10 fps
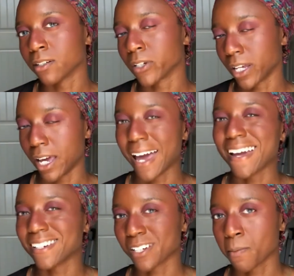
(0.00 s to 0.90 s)
Okay, I hate
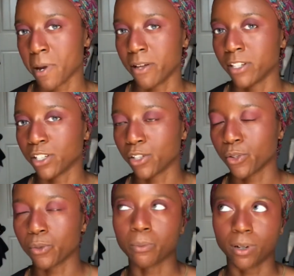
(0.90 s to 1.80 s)
to compare these two,
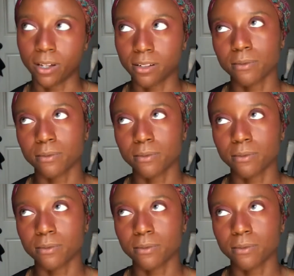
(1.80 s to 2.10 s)
but